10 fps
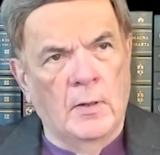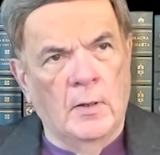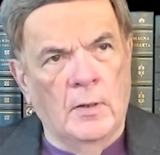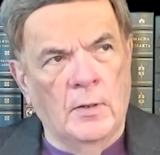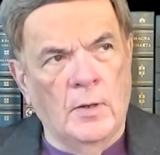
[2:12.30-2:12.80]

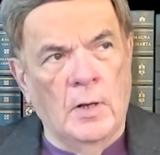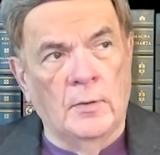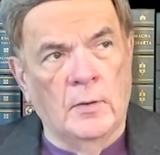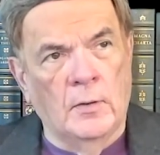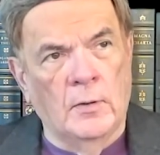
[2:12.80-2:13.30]
And
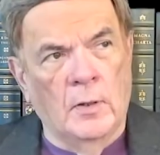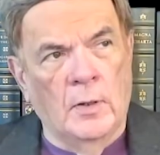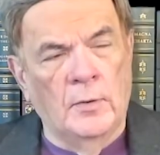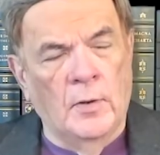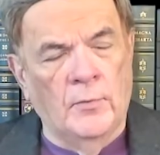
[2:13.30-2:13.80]

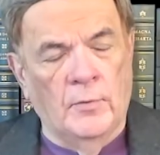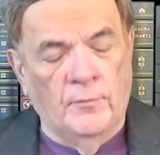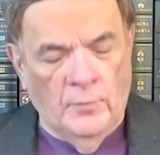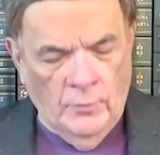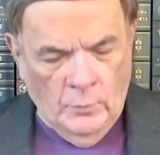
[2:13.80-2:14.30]
a
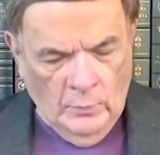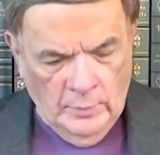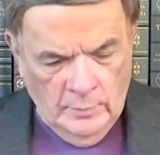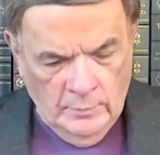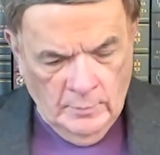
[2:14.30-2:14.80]
further
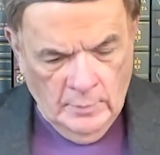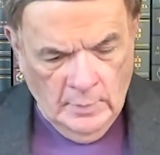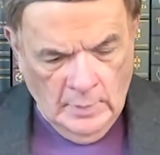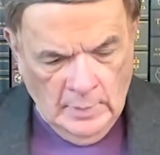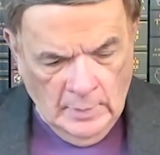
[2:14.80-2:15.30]
one
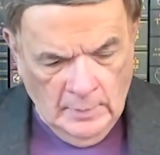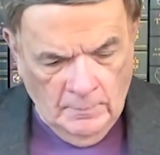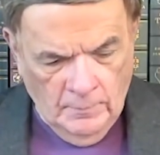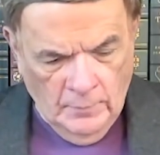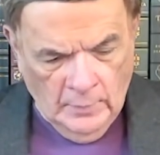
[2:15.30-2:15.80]

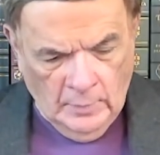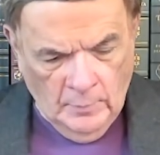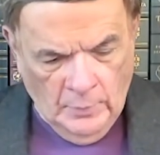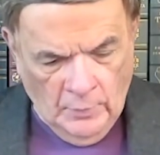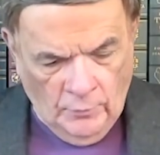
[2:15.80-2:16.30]
that
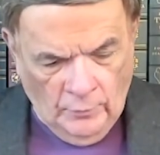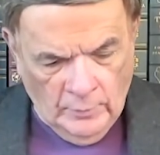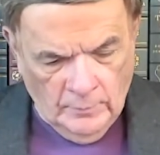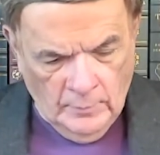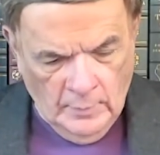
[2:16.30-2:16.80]
compares it
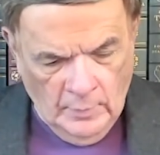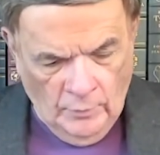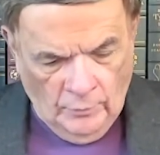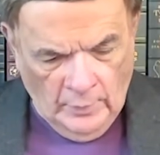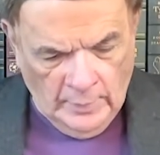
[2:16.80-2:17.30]

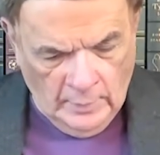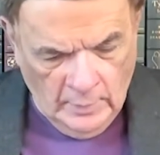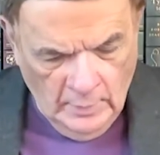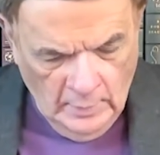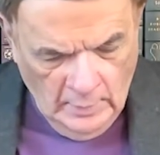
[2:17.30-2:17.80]
is like
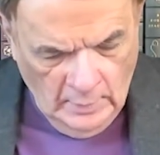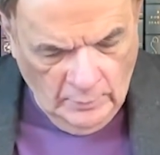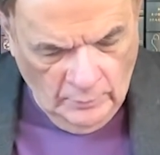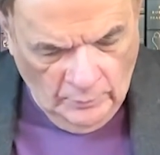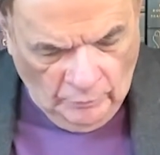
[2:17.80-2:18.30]

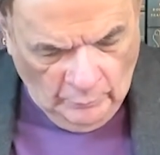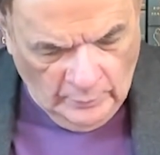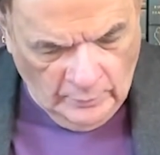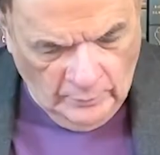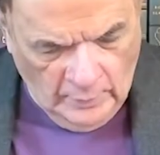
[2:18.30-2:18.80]
this
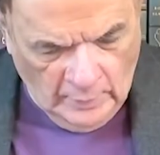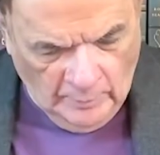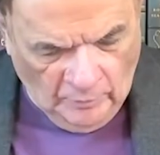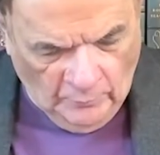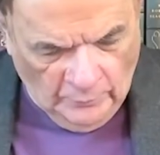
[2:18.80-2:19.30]
one. He
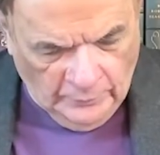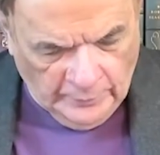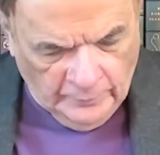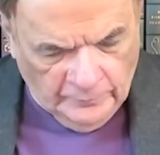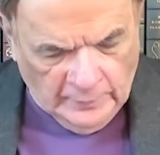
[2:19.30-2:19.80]
comes forth like
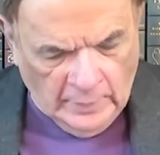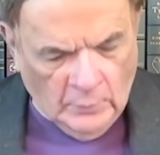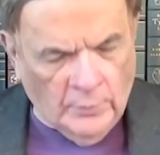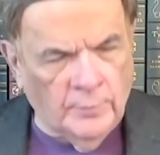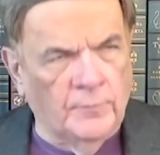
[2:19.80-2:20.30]
a
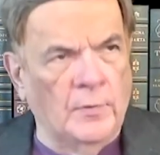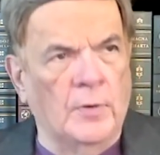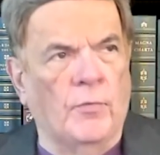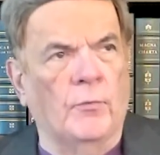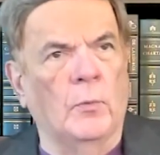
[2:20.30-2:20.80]
flower and
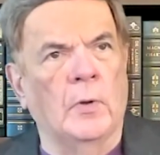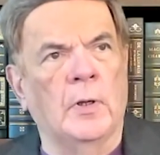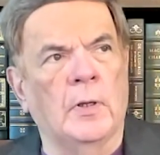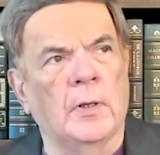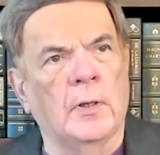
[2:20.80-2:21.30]
fades
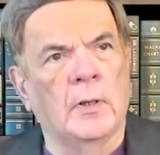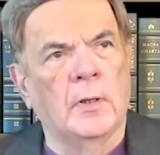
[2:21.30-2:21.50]
away.